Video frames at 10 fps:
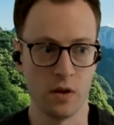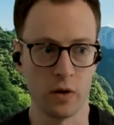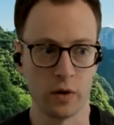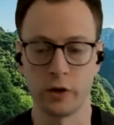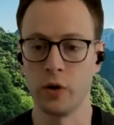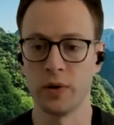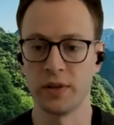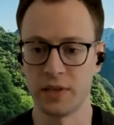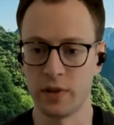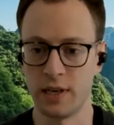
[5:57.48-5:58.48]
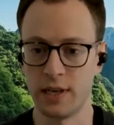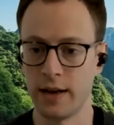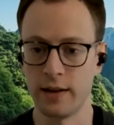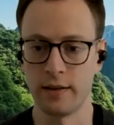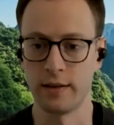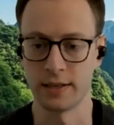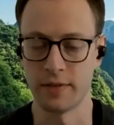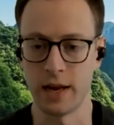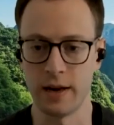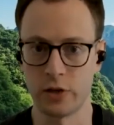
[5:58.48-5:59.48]
you know congruency with the data and
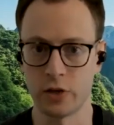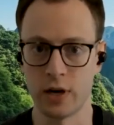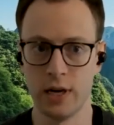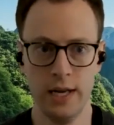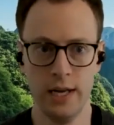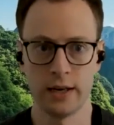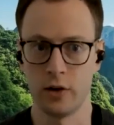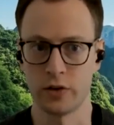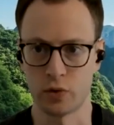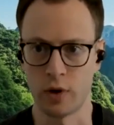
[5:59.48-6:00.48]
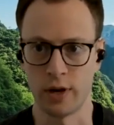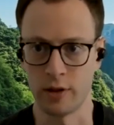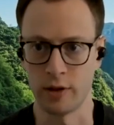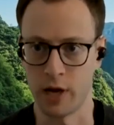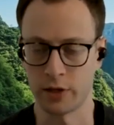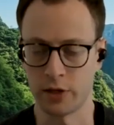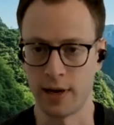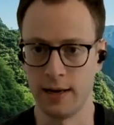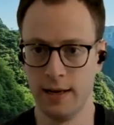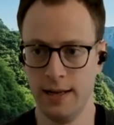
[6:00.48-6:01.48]
things of that nature it can all just run on the
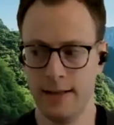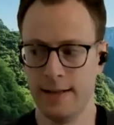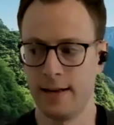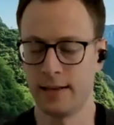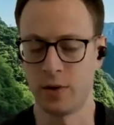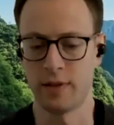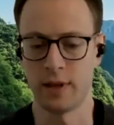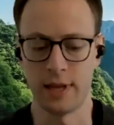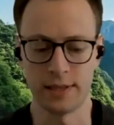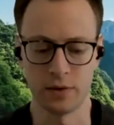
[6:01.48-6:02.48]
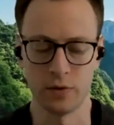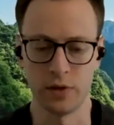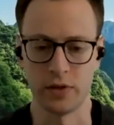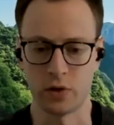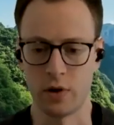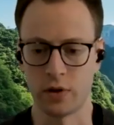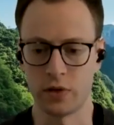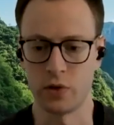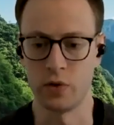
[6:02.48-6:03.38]
blockchain uh, so i think that's a really strong